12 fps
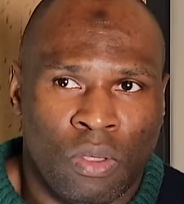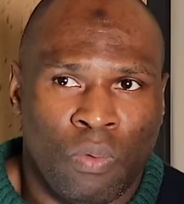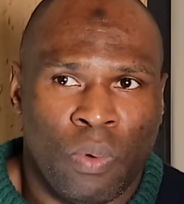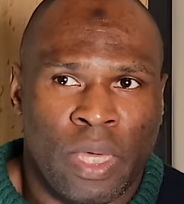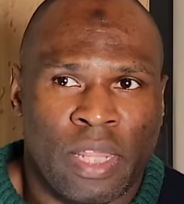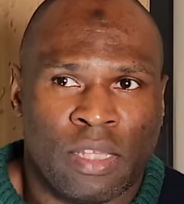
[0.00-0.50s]

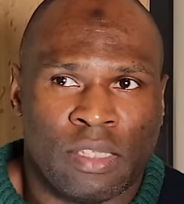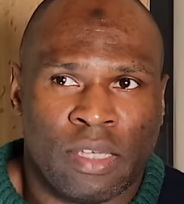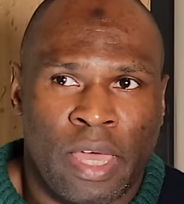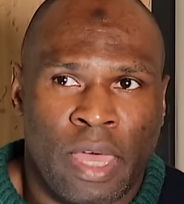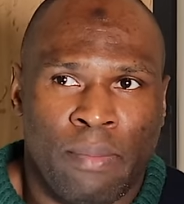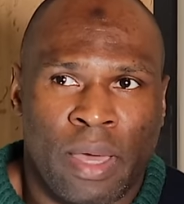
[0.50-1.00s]
wing at the
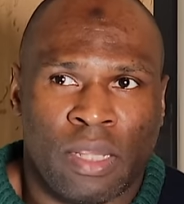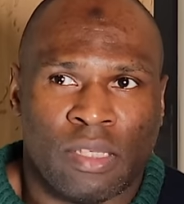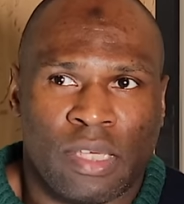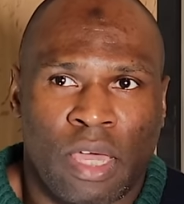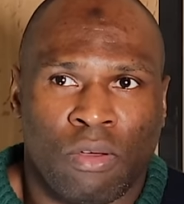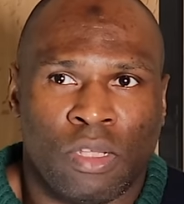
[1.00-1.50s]
time and the
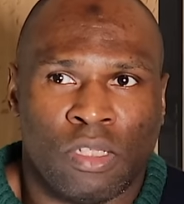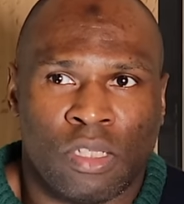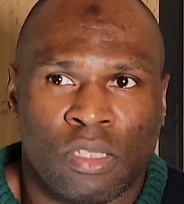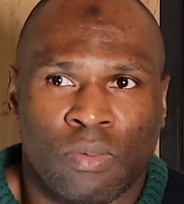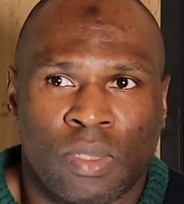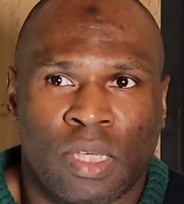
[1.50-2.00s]

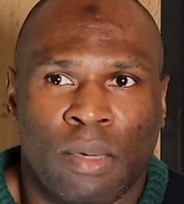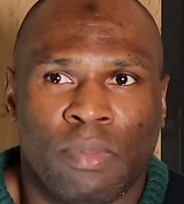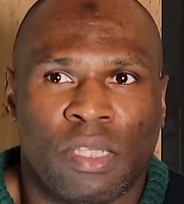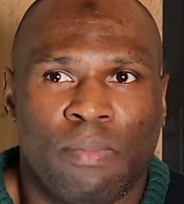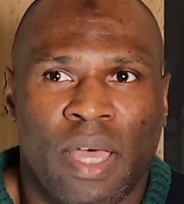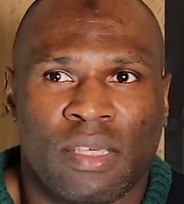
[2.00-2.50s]
psychologists were saying,
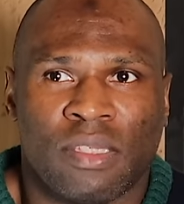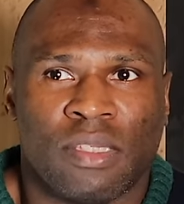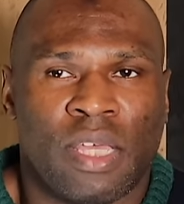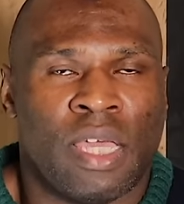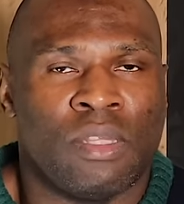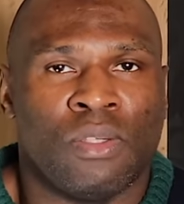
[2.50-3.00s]
Mr.
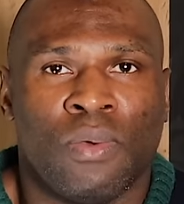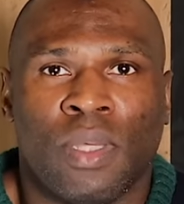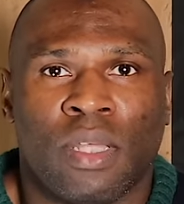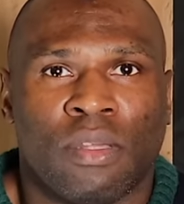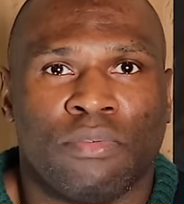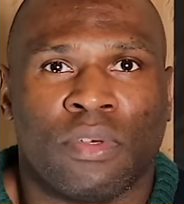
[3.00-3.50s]
Patterson ain't
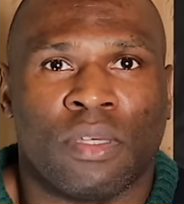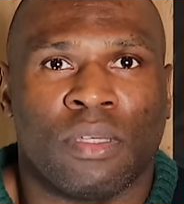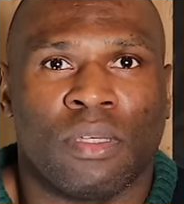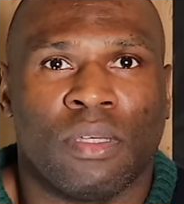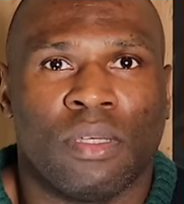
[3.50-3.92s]
doing anything.